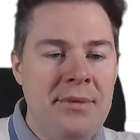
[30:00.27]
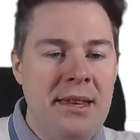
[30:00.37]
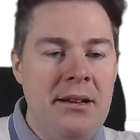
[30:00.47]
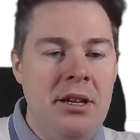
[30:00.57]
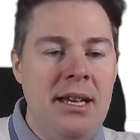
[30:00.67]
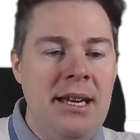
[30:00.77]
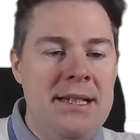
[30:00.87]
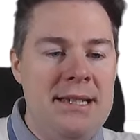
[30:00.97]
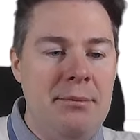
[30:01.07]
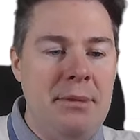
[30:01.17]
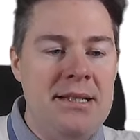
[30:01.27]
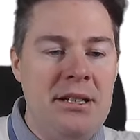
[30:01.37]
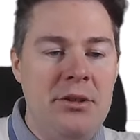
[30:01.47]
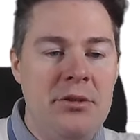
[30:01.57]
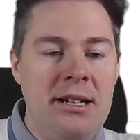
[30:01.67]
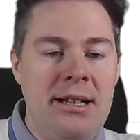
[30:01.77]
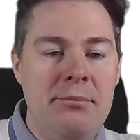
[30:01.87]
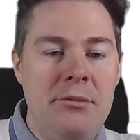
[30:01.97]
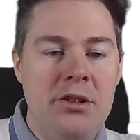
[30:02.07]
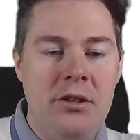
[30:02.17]
Then you can add some extra URL.
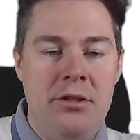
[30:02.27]
I'm not going